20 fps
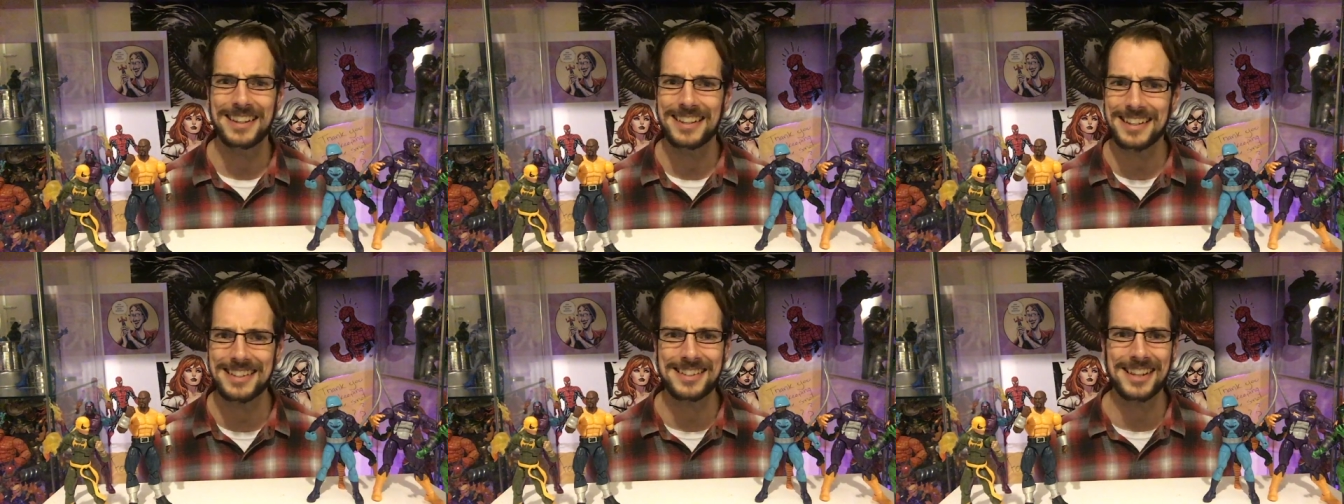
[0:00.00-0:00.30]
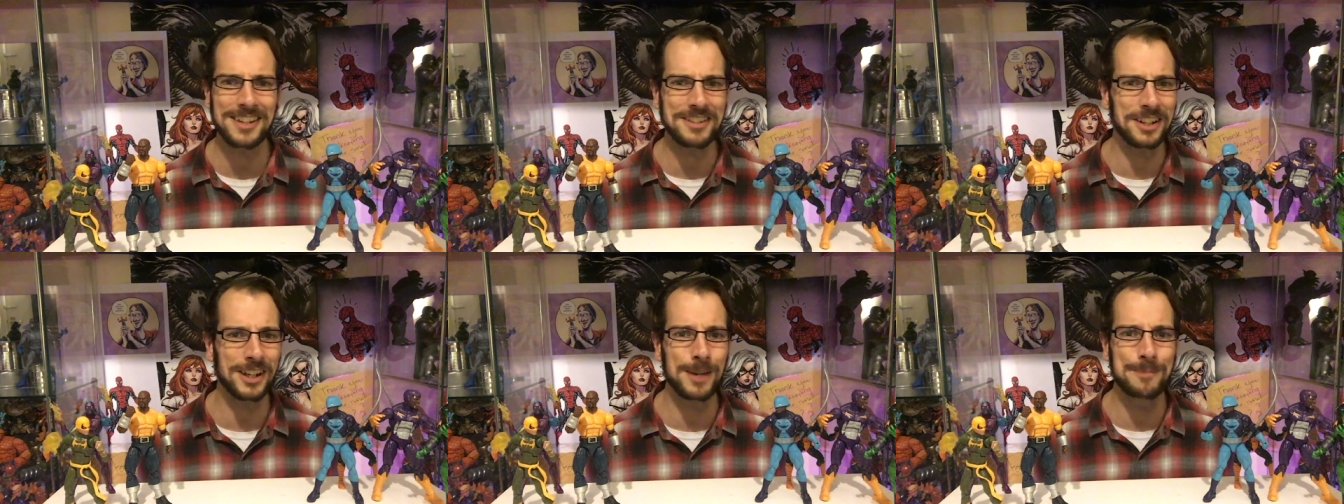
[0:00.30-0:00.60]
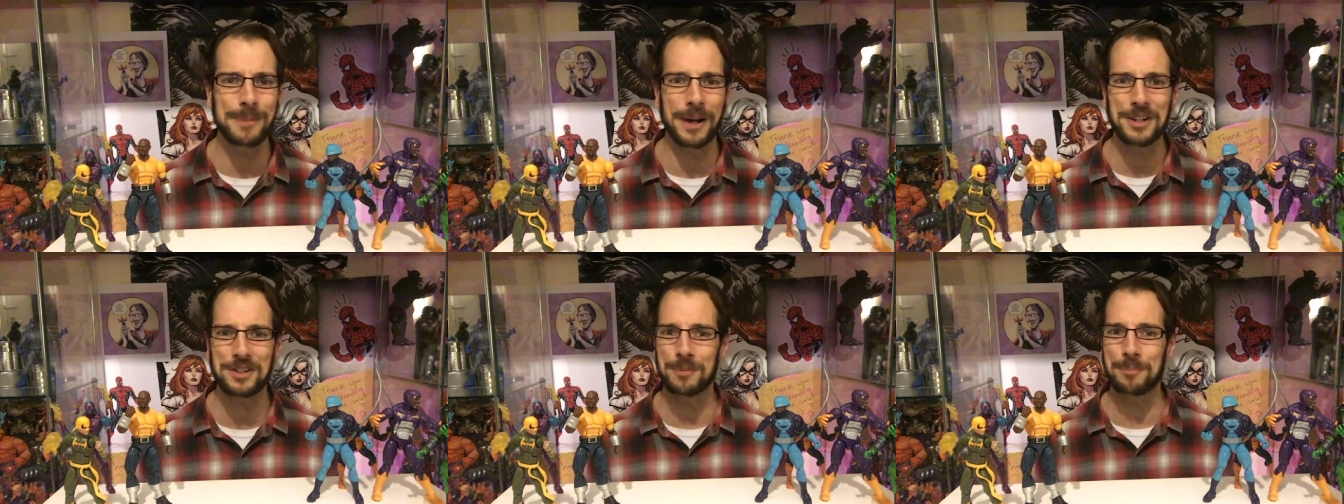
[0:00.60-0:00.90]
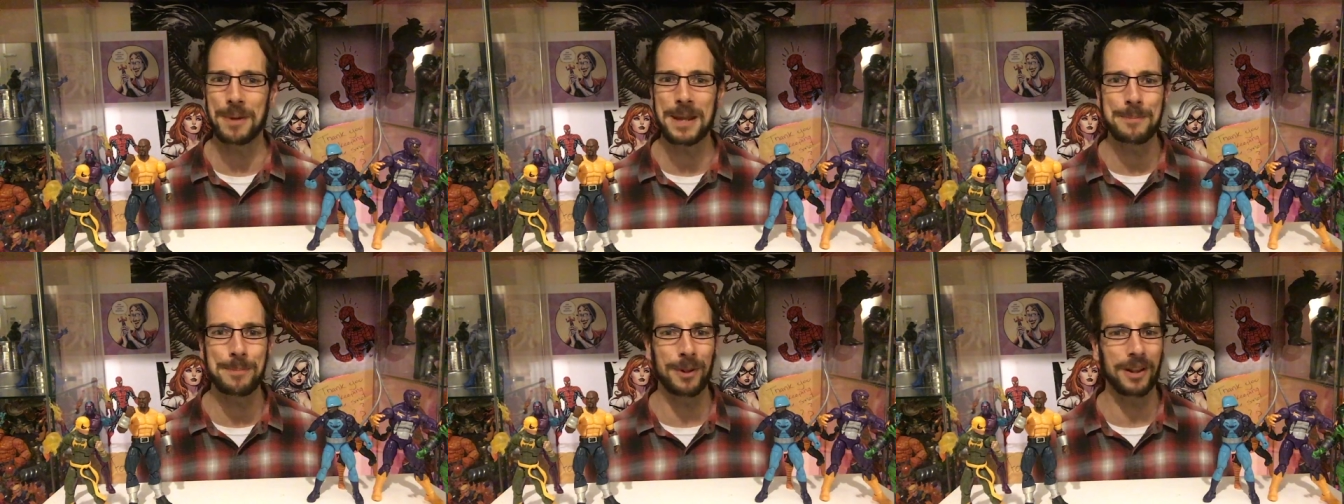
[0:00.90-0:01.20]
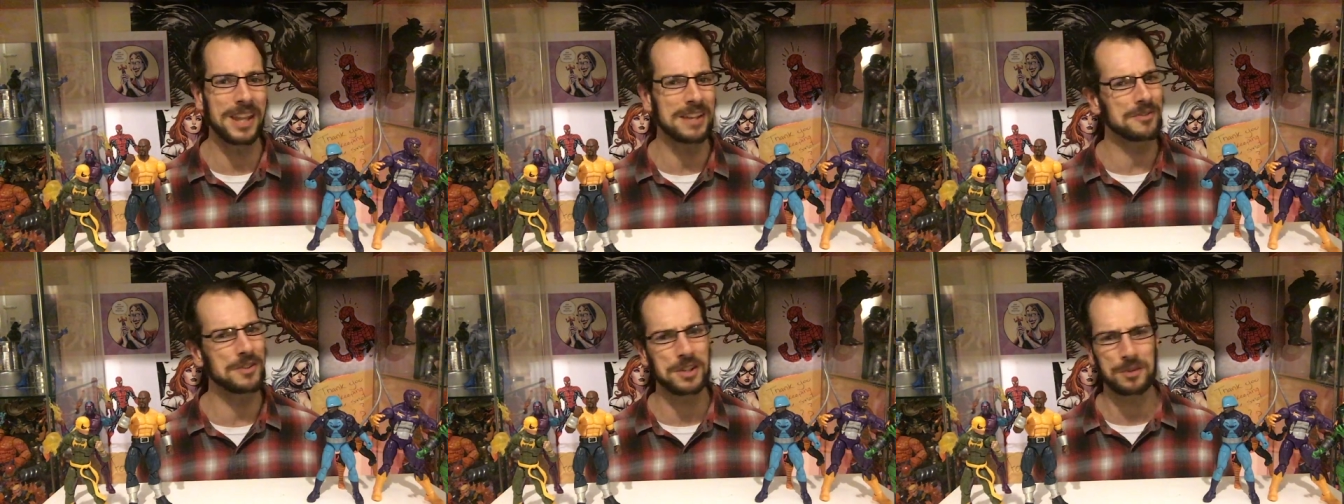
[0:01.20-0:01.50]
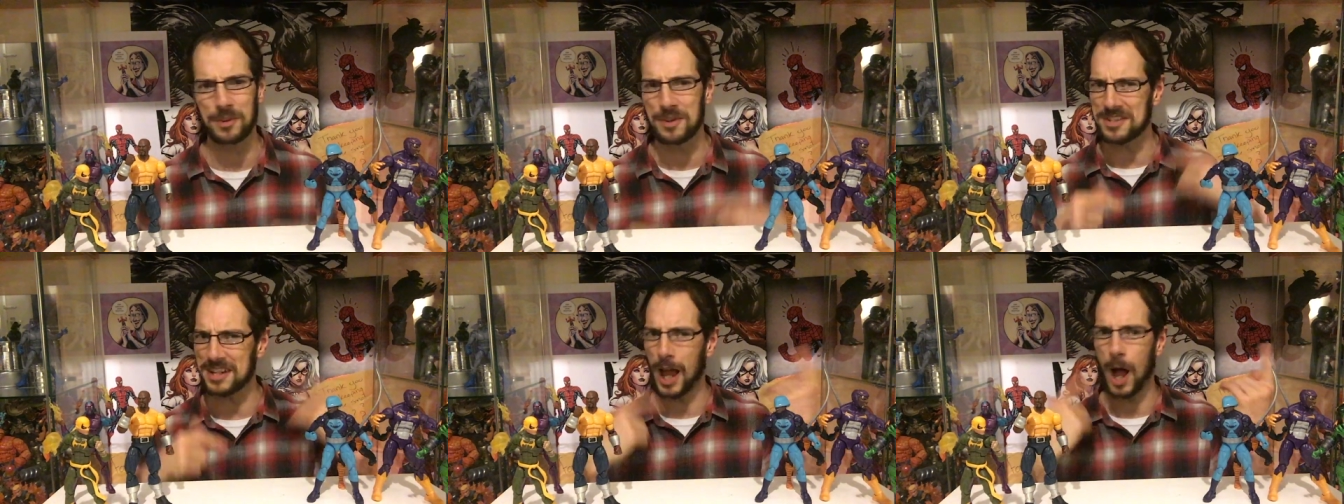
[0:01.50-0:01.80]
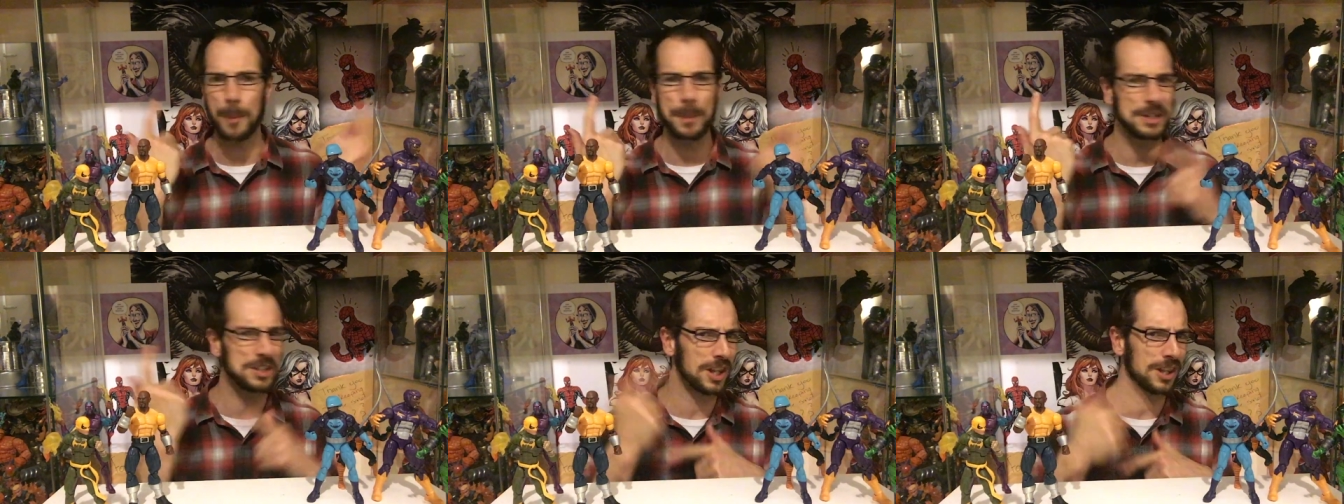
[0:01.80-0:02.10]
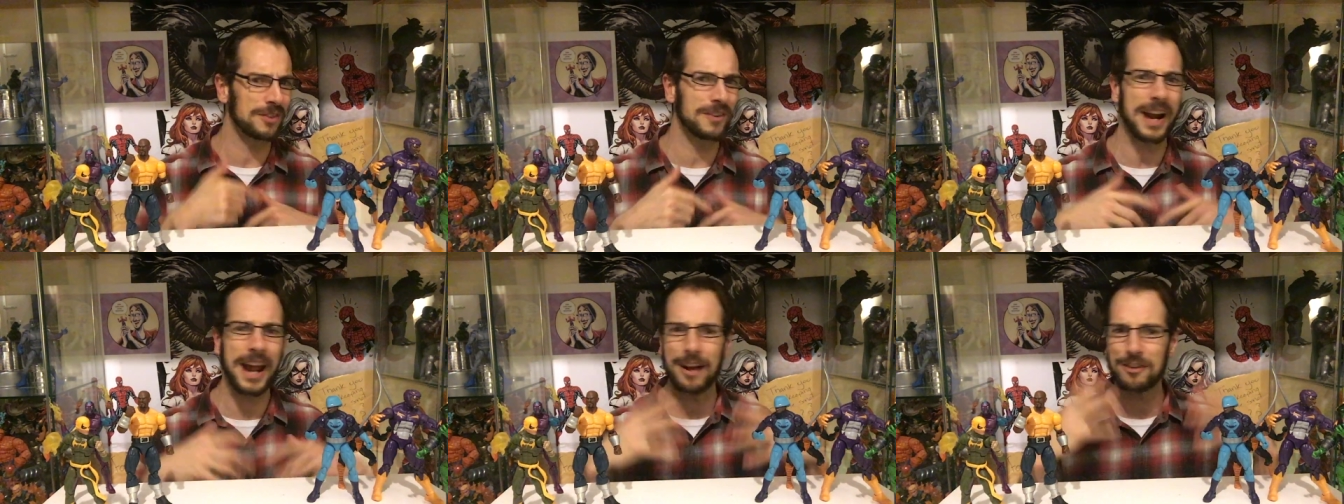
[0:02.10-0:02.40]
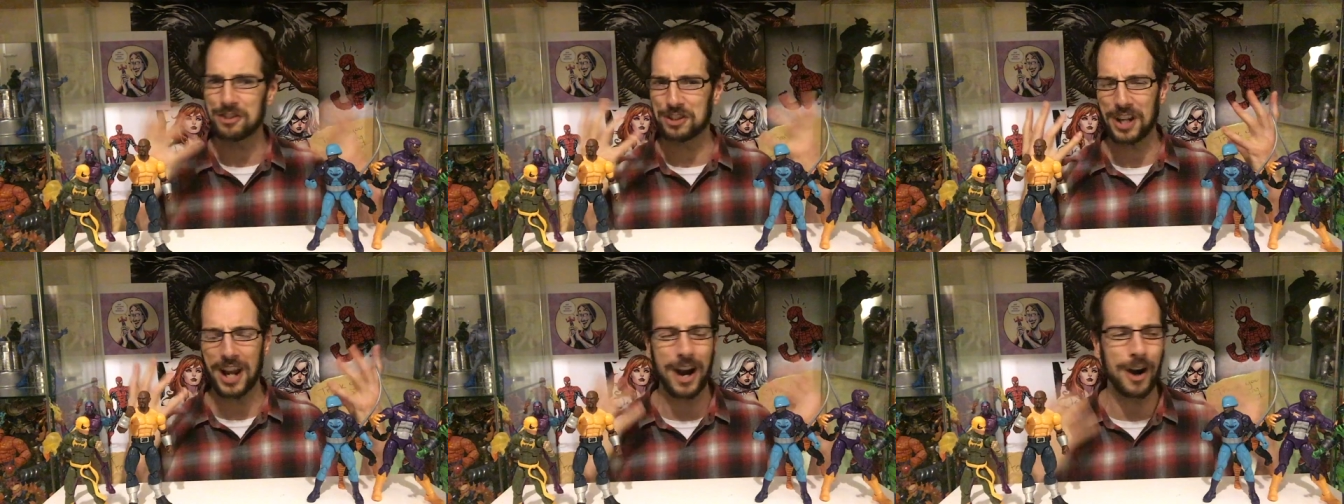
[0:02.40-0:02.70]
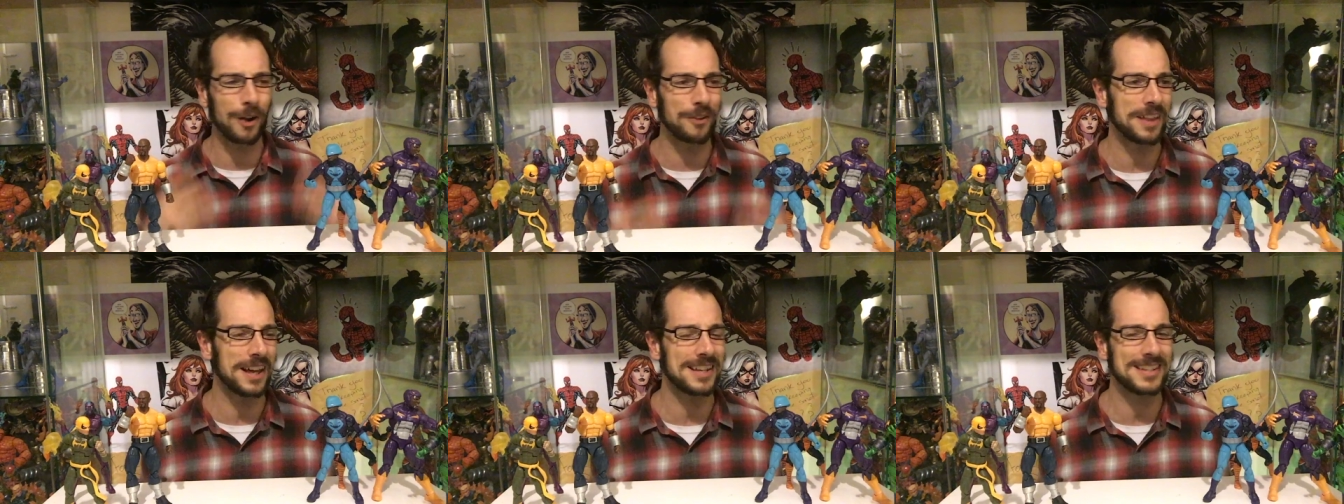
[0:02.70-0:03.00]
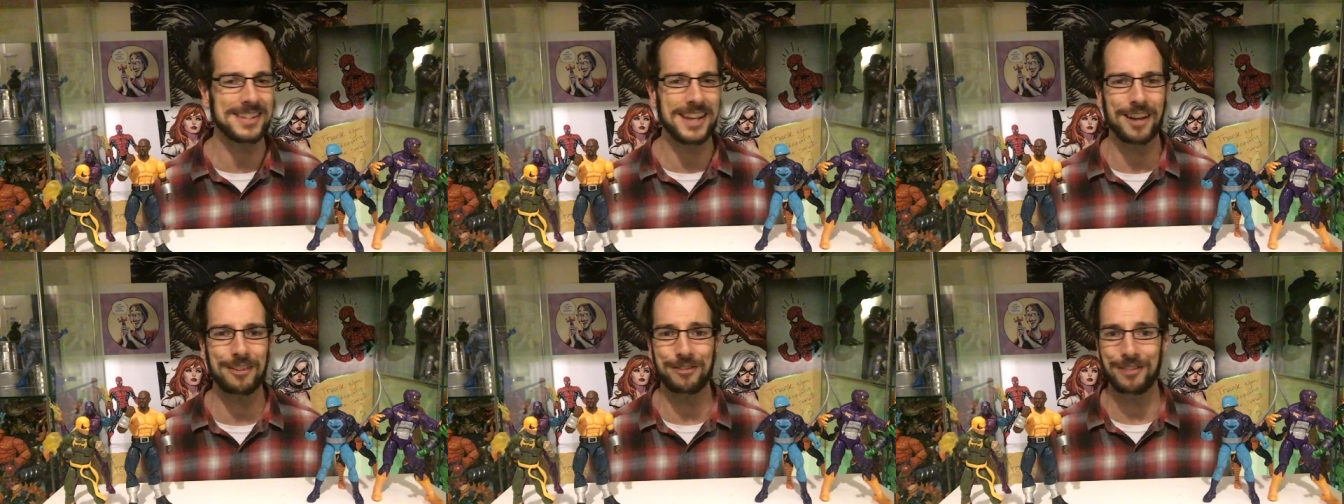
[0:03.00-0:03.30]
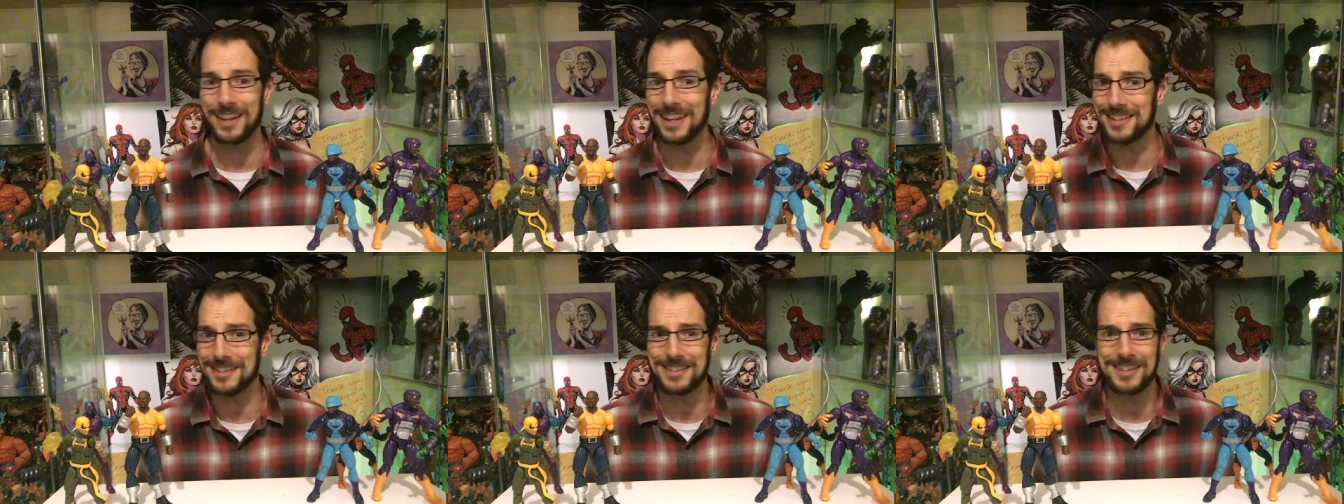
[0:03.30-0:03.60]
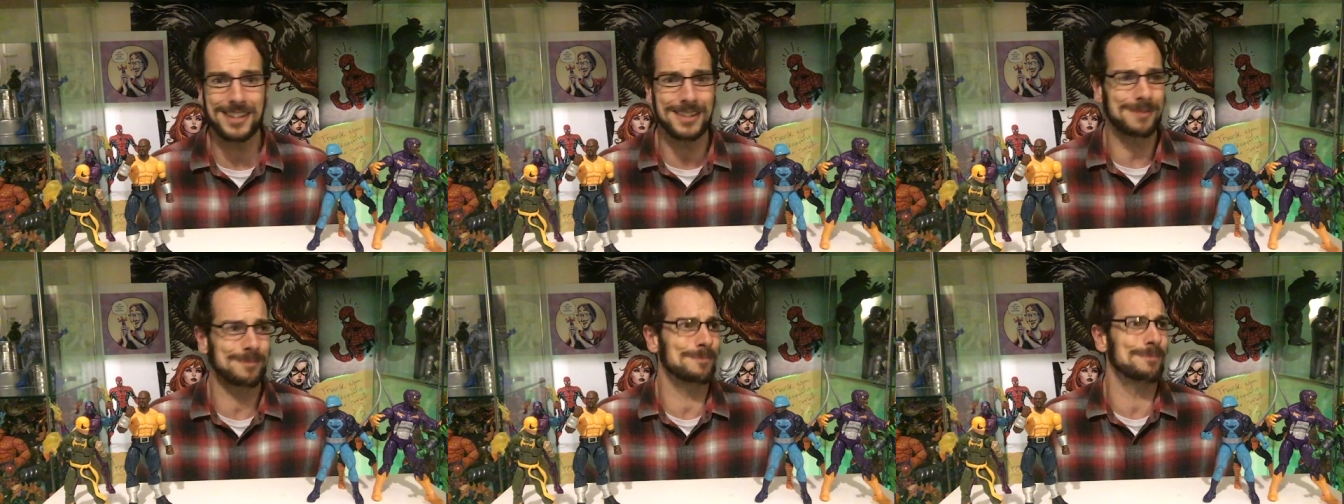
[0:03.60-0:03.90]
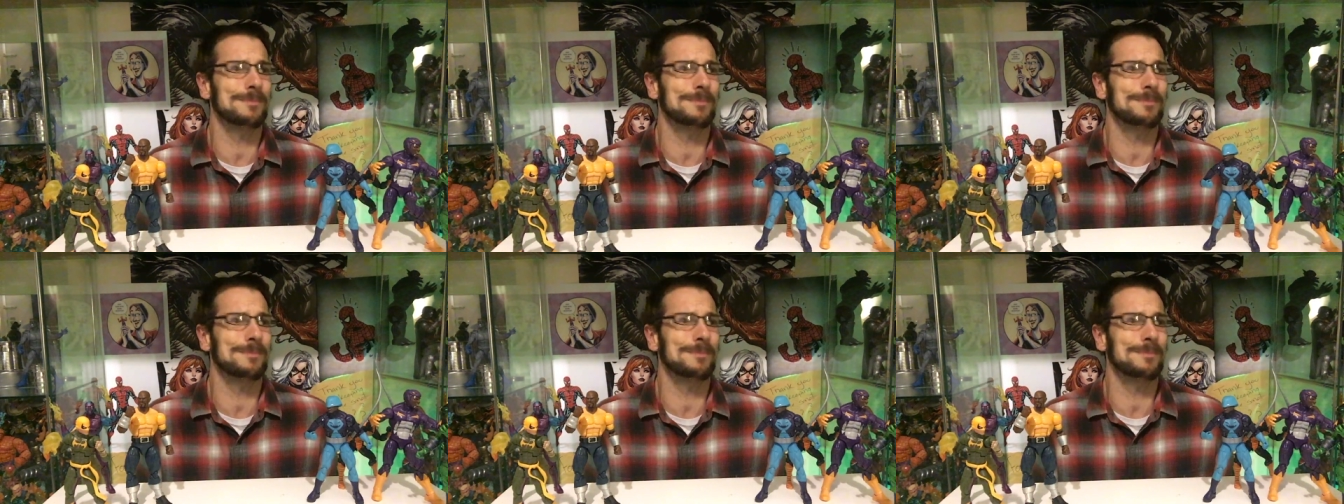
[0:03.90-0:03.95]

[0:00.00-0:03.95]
You're such a good bunch of people, and everyone just wants to help each other out, share all their stuff. It's just